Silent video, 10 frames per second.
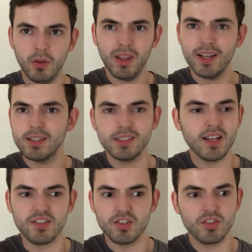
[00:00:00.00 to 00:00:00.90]
But like I
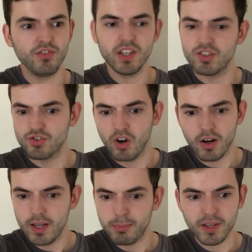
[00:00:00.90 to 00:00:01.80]
said, it's just a really
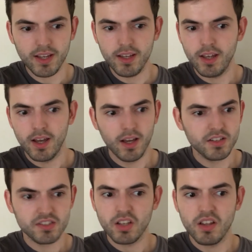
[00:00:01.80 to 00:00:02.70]
strong EP,
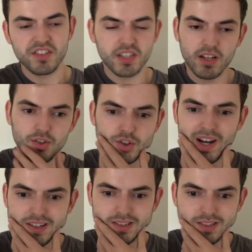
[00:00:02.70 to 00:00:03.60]
solid set of
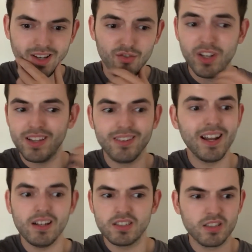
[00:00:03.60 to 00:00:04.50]
tracks, a real
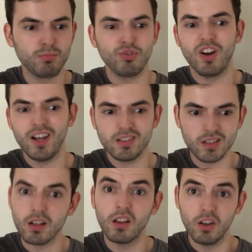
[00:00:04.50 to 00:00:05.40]
nice surprise
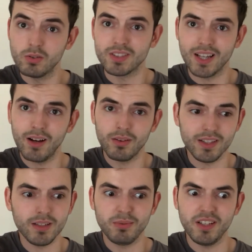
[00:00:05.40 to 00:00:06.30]
to close out
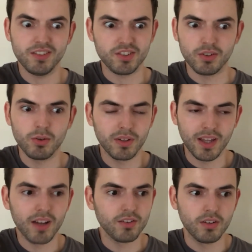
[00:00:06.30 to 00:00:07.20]
the EP too with
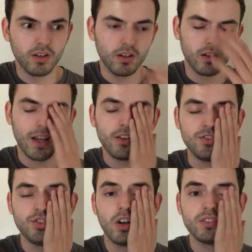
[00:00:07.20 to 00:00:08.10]
that Elton
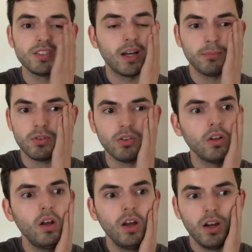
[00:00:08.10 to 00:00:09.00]
John sample.